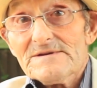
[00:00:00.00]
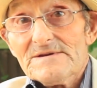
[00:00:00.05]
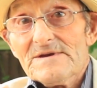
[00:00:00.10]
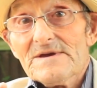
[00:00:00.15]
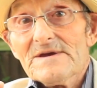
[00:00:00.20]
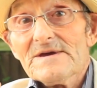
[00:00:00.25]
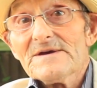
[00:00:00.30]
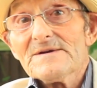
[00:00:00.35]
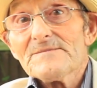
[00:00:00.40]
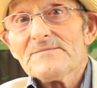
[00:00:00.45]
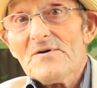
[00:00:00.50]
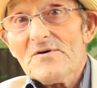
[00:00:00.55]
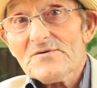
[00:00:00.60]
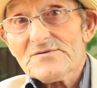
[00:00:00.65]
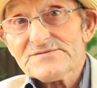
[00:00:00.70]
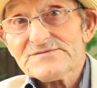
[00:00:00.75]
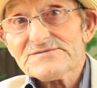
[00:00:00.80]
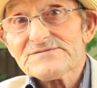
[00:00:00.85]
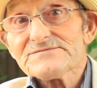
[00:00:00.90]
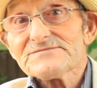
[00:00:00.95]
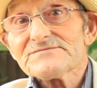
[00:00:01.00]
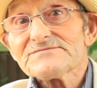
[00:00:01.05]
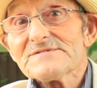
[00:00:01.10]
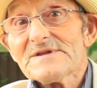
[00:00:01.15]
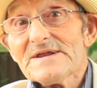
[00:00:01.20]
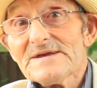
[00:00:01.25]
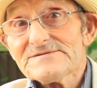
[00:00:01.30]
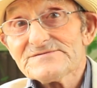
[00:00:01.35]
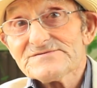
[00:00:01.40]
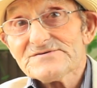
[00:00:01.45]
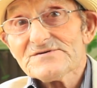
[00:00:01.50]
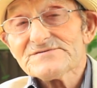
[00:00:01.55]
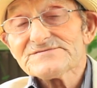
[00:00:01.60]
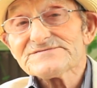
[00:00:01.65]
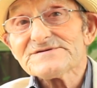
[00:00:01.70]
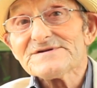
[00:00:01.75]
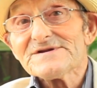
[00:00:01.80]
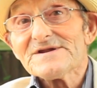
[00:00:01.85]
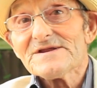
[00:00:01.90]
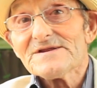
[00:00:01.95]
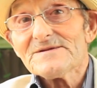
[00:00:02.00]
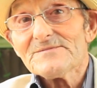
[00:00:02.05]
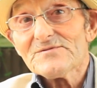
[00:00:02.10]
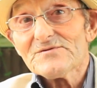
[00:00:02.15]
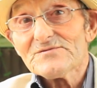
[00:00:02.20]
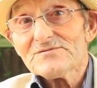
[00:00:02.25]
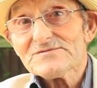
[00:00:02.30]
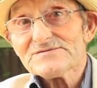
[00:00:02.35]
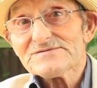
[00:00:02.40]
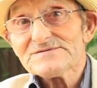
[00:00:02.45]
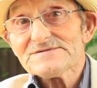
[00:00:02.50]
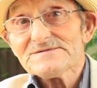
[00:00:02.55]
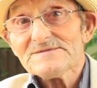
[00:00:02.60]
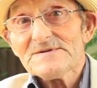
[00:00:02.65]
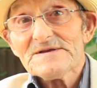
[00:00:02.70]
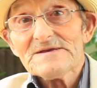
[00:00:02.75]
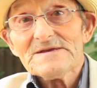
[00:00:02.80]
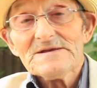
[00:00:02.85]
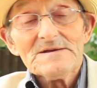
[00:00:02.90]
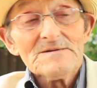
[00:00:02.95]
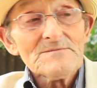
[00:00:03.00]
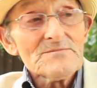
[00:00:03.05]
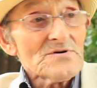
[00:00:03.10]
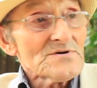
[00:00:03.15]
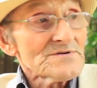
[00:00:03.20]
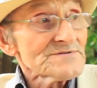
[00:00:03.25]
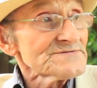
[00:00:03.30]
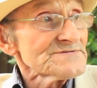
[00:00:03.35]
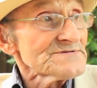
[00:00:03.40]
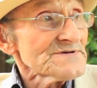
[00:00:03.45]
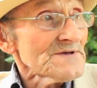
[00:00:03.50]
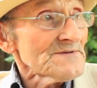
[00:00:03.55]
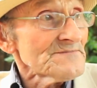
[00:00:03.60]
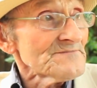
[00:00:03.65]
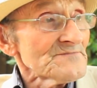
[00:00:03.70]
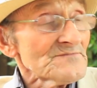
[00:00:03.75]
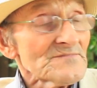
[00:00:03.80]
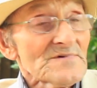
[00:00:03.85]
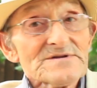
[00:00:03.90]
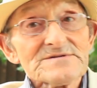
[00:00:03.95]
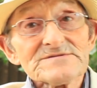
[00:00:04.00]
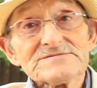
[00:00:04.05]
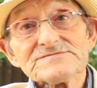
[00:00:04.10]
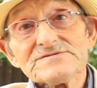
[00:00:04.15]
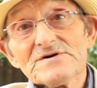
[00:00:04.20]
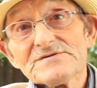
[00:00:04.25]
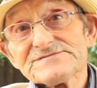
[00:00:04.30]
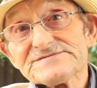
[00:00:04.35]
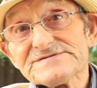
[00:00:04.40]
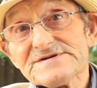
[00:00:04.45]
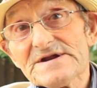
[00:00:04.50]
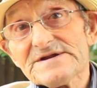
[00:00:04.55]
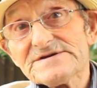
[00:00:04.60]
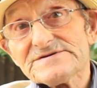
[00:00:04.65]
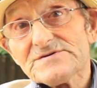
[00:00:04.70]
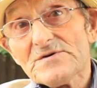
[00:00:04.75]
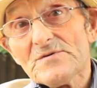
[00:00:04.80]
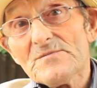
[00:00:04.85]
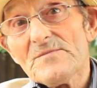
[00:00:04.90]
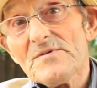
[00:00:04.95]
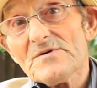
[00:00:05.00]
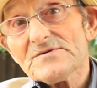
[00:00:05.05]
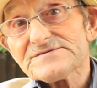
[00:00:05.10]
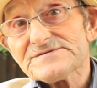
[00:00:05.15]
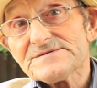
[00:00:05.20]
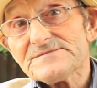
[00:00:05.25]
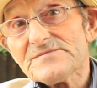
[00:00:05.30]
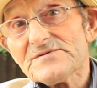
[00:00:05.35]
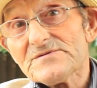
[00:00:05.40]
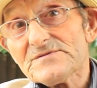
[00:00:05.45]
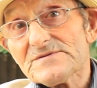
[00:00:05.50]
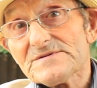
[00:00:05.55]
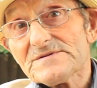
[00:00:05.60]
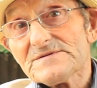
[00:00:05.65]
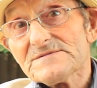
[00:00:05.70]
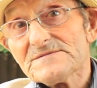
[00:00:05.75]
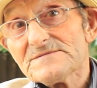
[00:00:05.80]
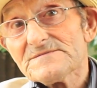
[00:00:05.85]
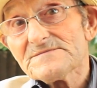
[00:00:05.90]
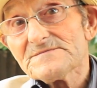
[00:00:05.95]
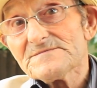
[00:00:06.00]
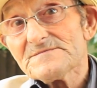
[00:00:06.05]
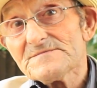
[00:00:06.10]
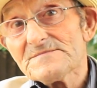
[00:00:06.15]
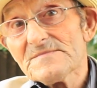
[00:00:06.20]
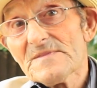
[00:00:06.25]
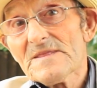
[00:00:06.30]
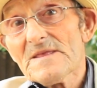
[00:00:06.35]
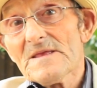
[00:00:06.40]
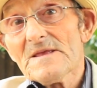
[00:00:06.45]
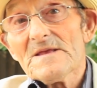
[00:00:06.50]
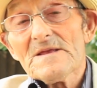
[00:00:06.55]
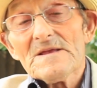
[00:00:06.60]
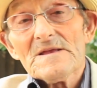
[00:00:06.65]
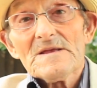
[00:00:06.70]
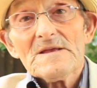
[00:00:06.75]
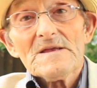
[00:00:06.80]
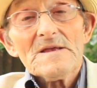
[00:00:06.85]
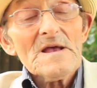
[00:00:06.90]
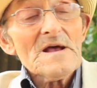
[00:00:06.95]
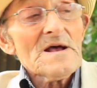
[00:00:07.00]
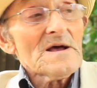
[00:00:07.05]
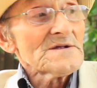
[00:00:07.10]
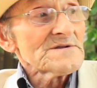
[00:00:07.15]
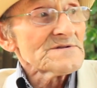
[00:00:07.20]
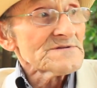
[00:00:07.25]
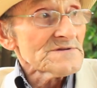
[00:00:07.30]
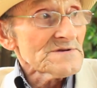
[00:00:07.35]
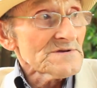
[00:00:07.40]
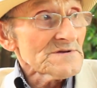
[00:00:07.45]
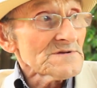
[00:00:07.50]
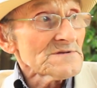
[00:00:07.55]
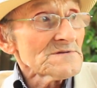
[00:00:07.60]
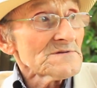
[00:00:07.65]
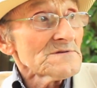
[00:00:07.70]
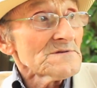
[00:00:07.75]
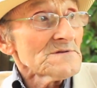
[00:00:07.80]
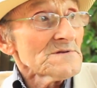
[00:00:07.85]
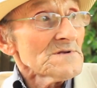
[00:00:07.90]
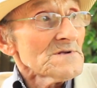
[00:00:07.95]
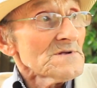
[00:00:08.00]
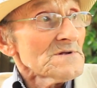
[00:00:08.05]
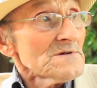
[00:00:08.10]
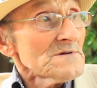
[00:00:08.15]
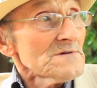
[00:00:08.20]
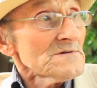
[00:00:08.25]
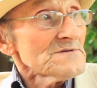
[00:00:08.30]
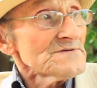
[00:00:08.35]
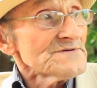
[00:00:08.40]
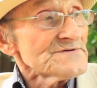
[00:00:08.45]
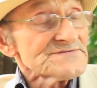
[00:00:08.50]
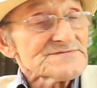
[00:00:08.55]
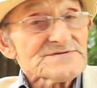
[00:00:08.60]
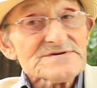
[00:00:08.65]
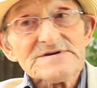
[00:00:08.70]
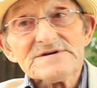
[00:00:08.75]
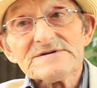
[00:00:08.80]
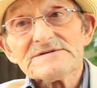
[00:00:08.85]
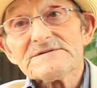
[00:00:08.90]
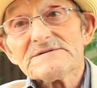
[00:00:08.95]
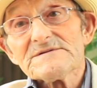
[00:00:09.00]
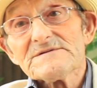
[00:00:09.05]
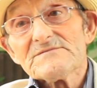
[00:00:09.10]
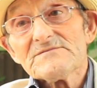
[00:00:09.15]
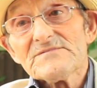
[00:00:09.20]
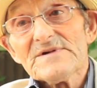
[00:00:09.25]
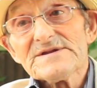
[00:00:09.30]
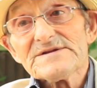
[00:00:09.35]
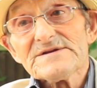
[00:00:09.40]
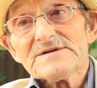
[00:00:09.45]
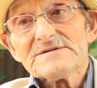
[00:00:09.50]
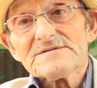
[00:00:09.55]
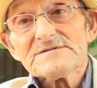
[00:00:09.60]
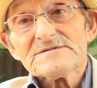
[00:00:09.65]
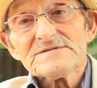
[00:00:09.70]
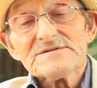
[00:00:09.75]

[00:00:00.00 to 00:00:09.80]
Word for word: uh, box Len Johnson in the booth, but um, when Johnson on his own boxing booth. And uh, you see, when you